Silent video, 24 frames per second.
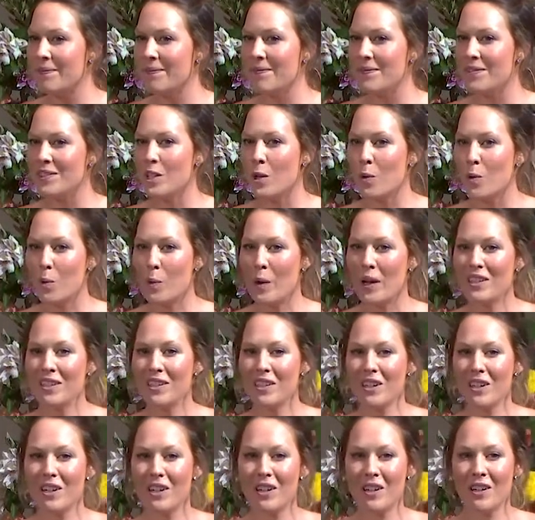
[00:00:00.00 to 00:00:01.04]
So when
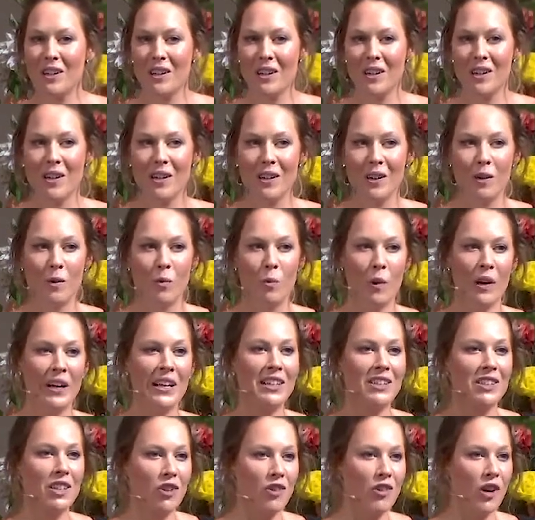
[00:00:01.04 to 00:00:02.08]
you're
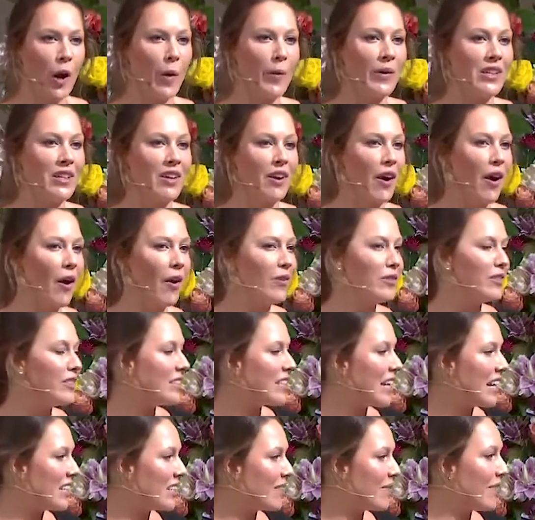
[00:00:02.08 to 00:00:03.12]
wanting to grow in your own
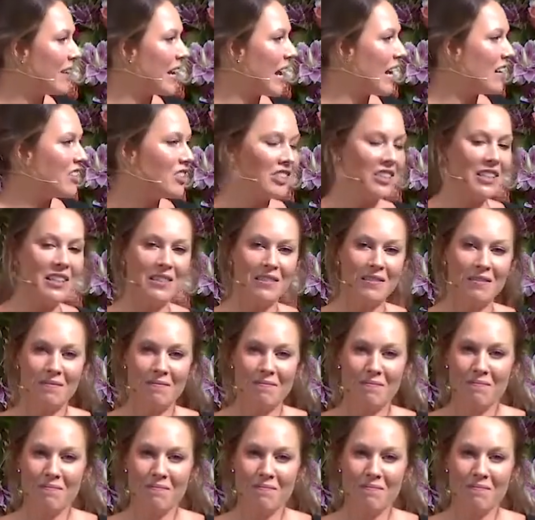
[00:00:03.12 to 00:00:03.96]
sanctification,